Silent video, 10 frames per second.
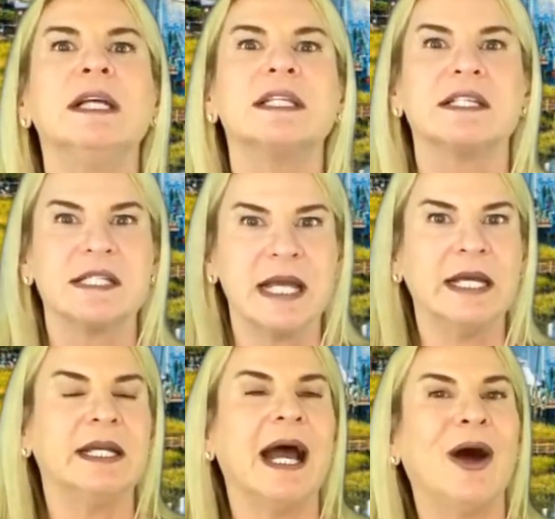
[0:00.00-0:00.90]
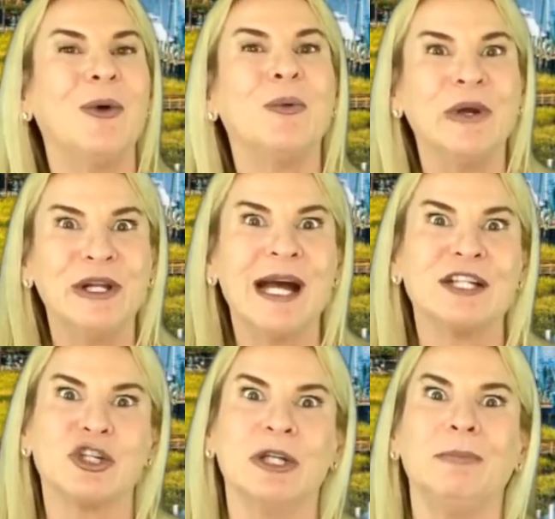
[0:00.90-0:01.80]
to stand out will
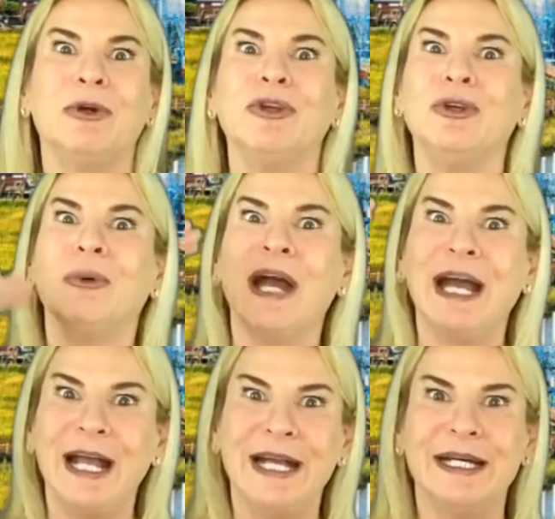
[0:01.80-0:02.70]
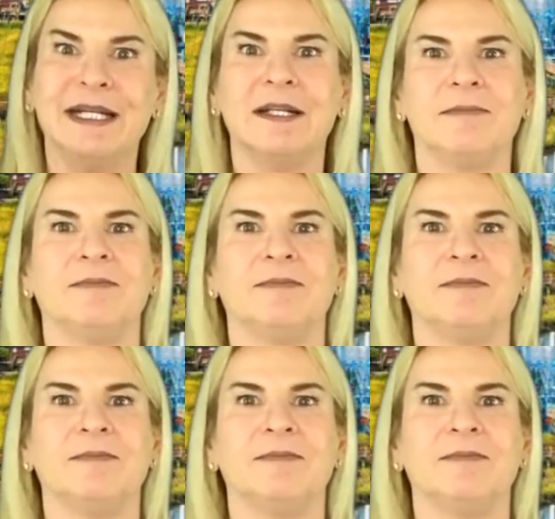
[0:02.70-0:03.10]
actually put you ahead.